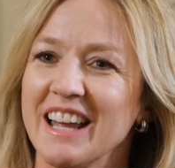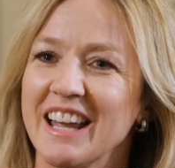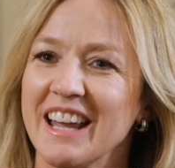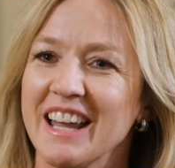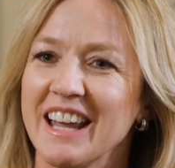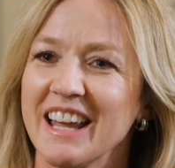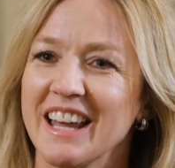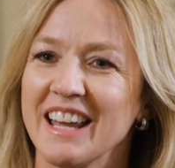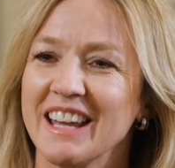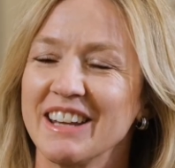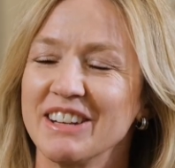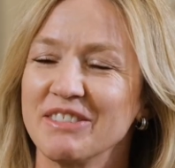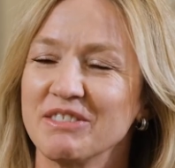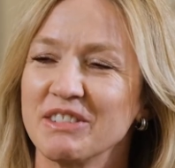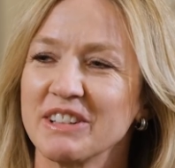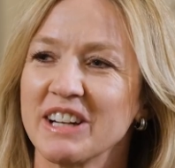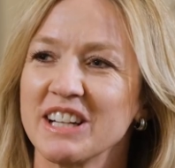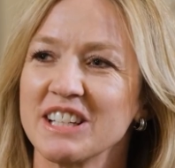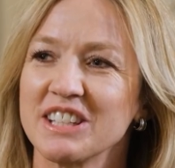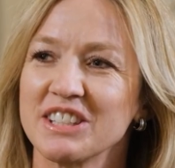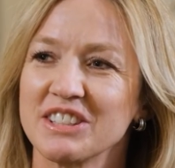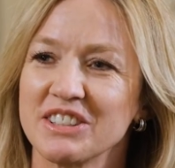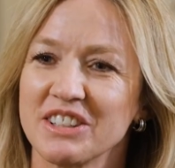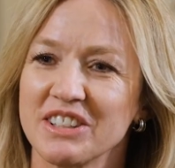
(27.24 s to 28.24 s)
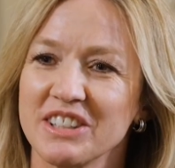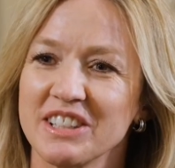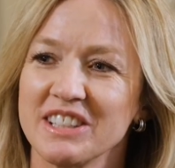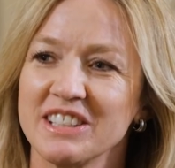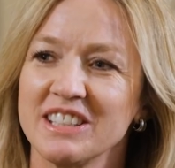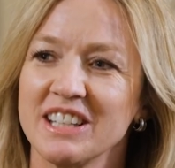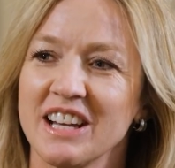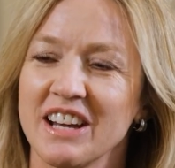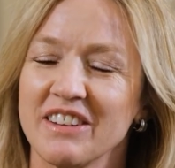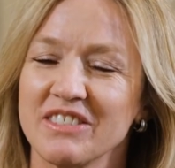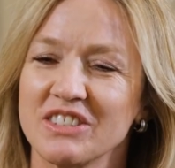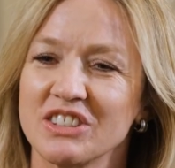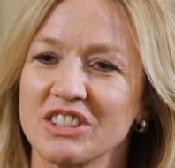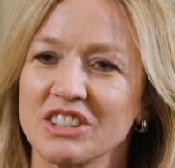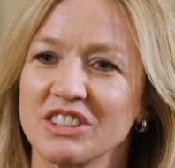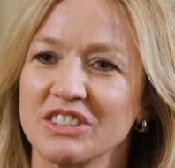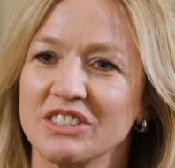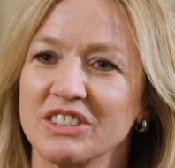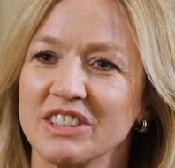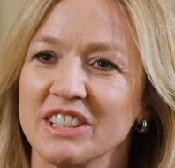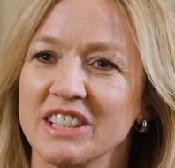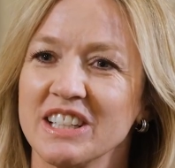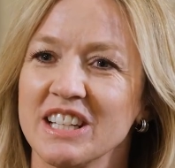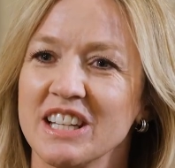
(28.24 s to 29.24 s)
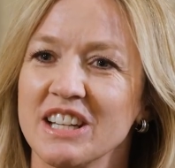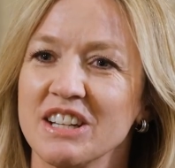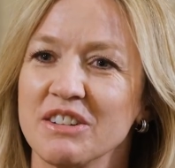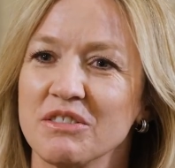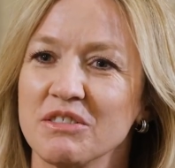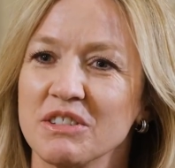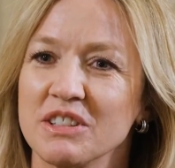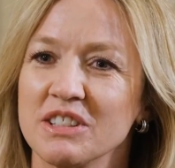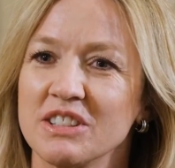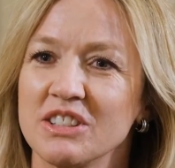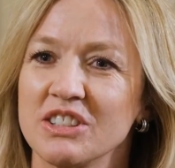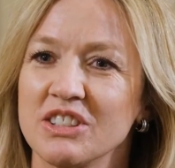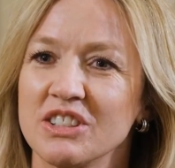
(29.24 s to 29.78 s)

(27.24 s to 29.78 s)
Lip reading: And when I started to have children, it was